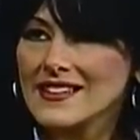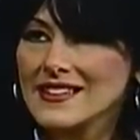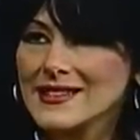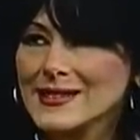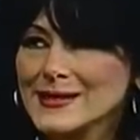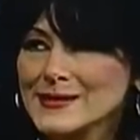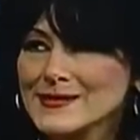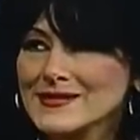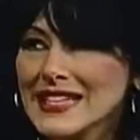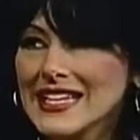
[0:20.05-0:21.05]

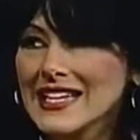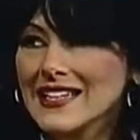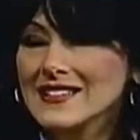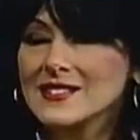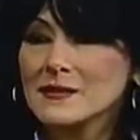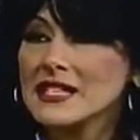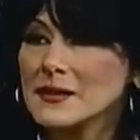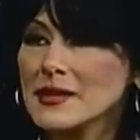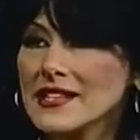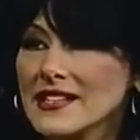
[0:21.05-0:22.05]
and
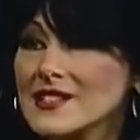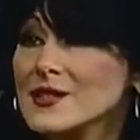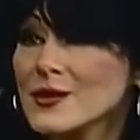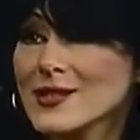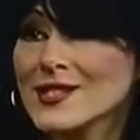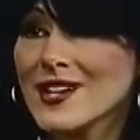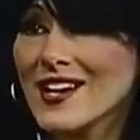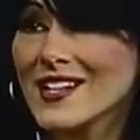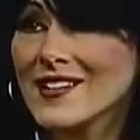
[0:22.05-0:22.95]
me being his only daughter,